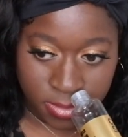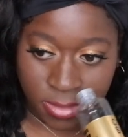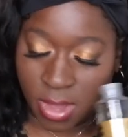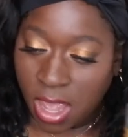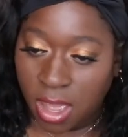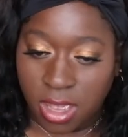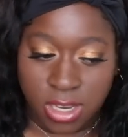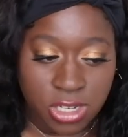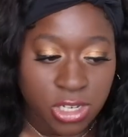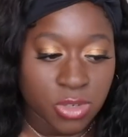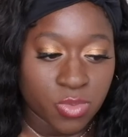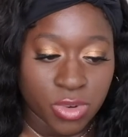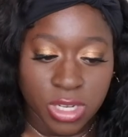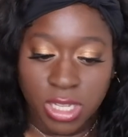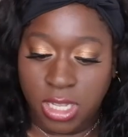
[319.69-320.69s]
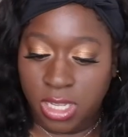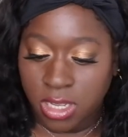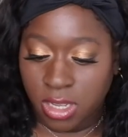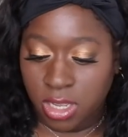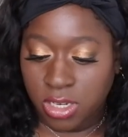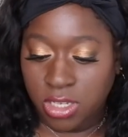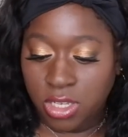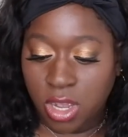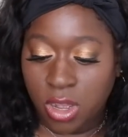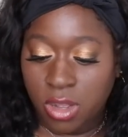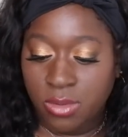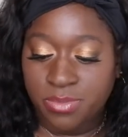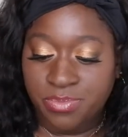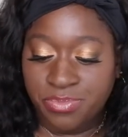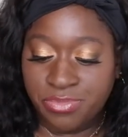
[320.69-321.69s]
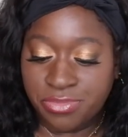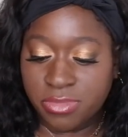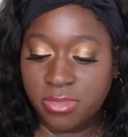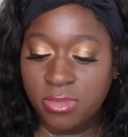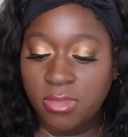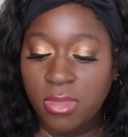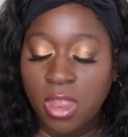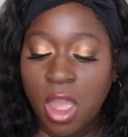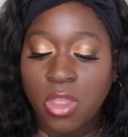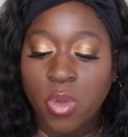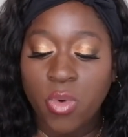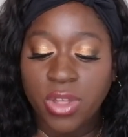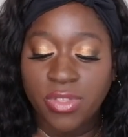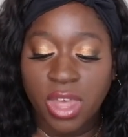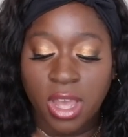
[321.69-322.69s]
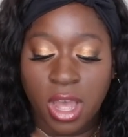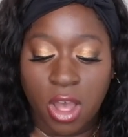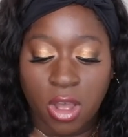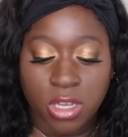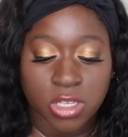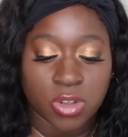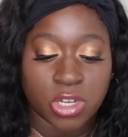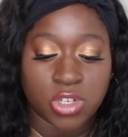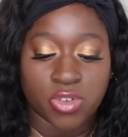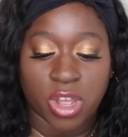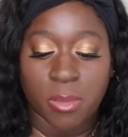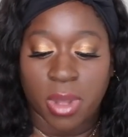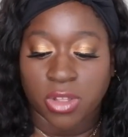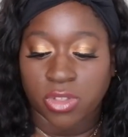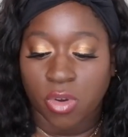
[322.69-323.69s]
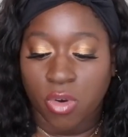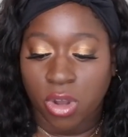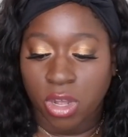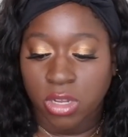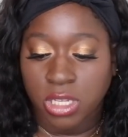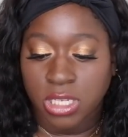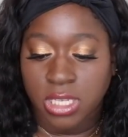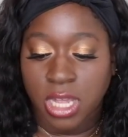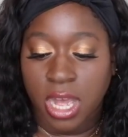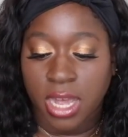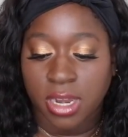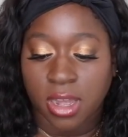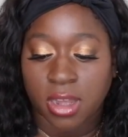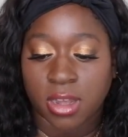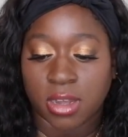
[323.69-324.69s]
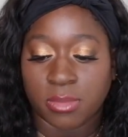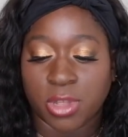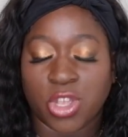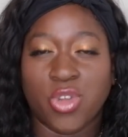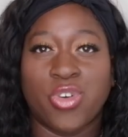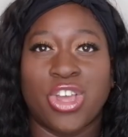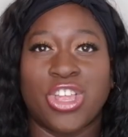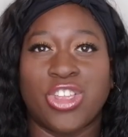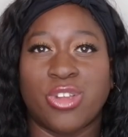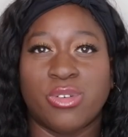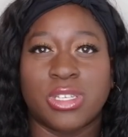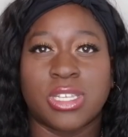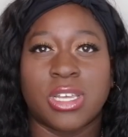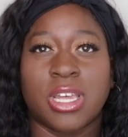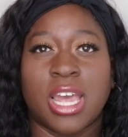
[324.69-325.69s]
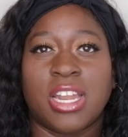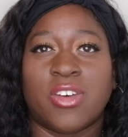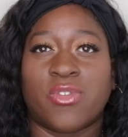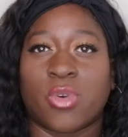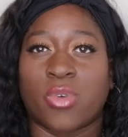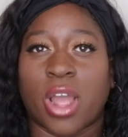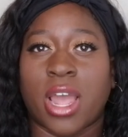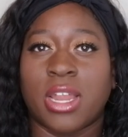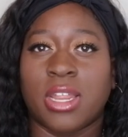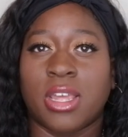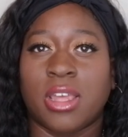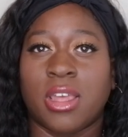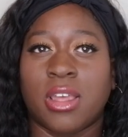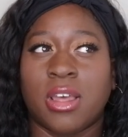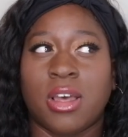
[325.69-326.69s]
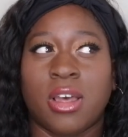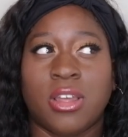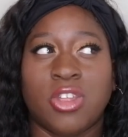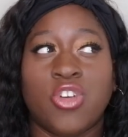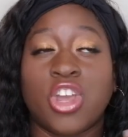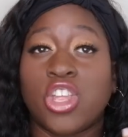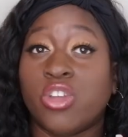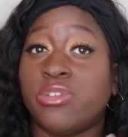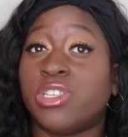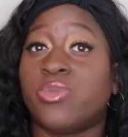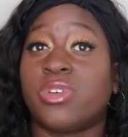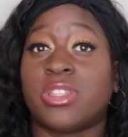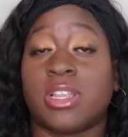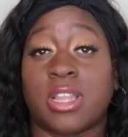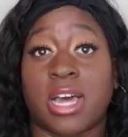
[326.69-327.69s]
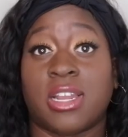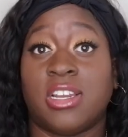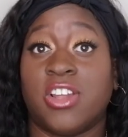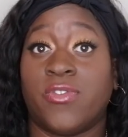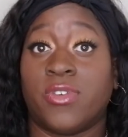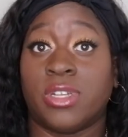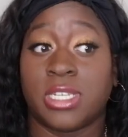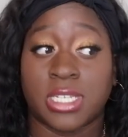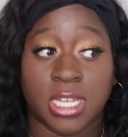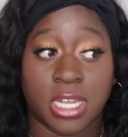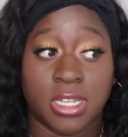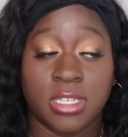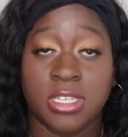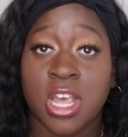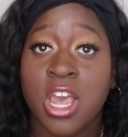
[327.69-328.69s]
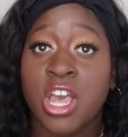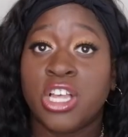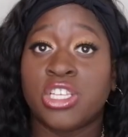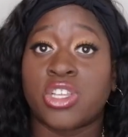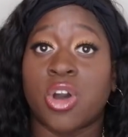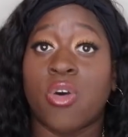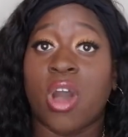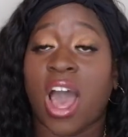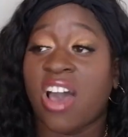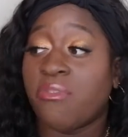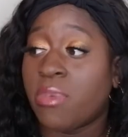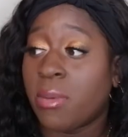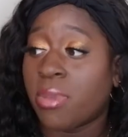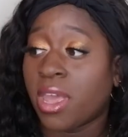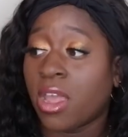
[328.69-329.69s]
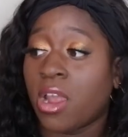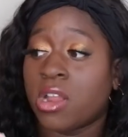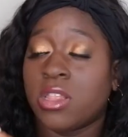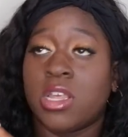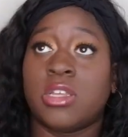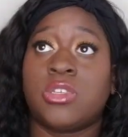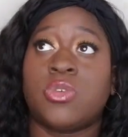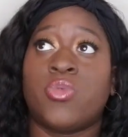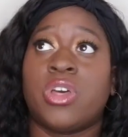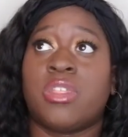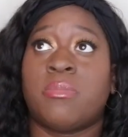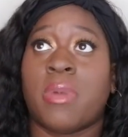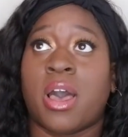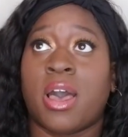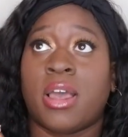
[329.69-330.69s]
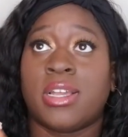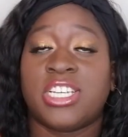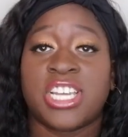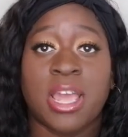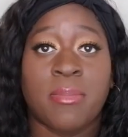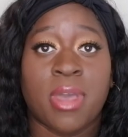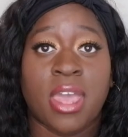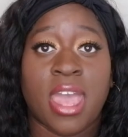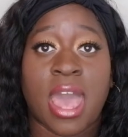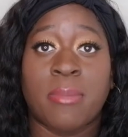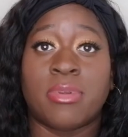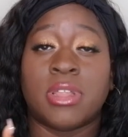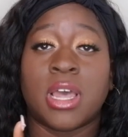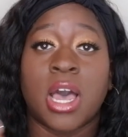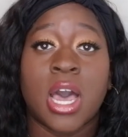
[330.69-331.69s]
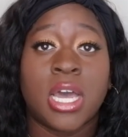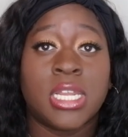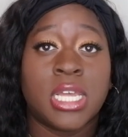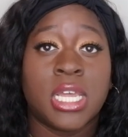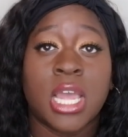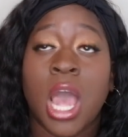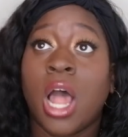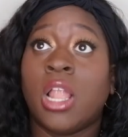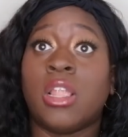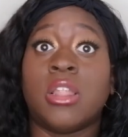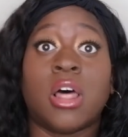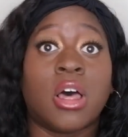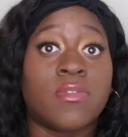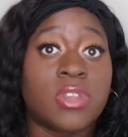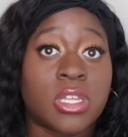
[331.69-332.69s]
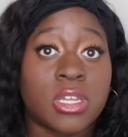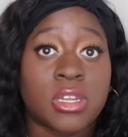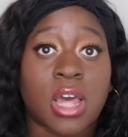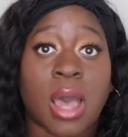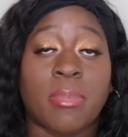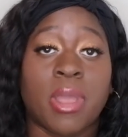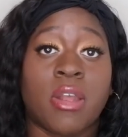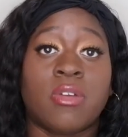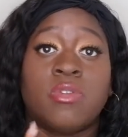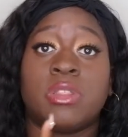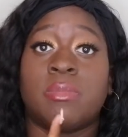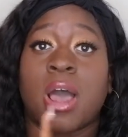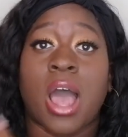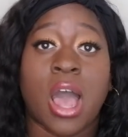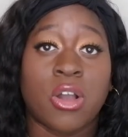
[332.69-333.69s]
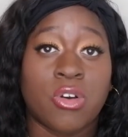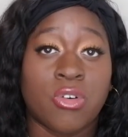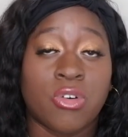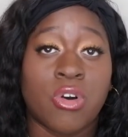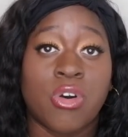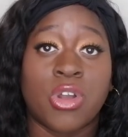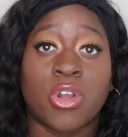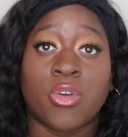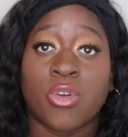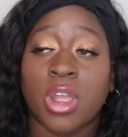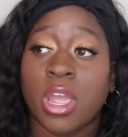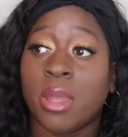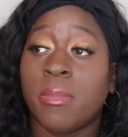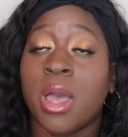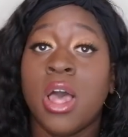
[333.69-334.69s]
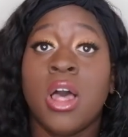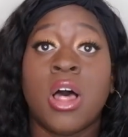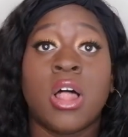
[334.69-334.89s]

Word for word: Yeah, it's just really good. So the one thing I also enjoy about the oil is that um, you can use it in a variety. You can use it with a lot of different scents. So I've been pairing this with my champagne apple and honey. Loved it. I paired it with my hot cocoa and cream.